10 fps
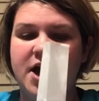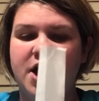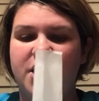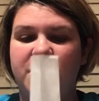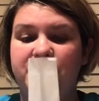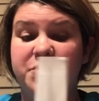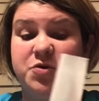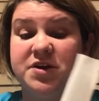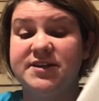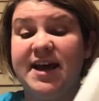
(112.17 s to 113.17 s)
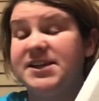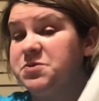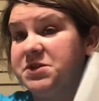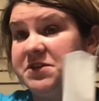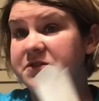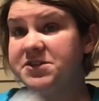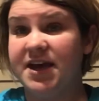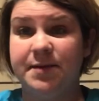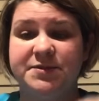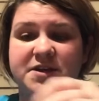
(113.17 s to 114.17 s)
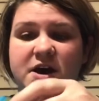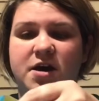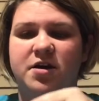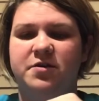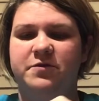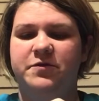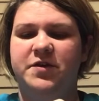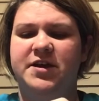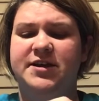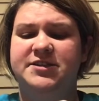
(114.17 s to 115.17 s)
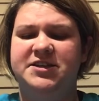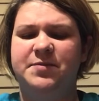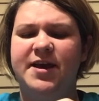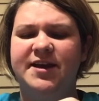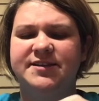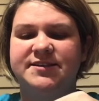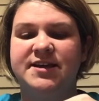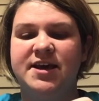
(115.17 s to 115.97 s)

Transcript: You can test with different types of tea bags.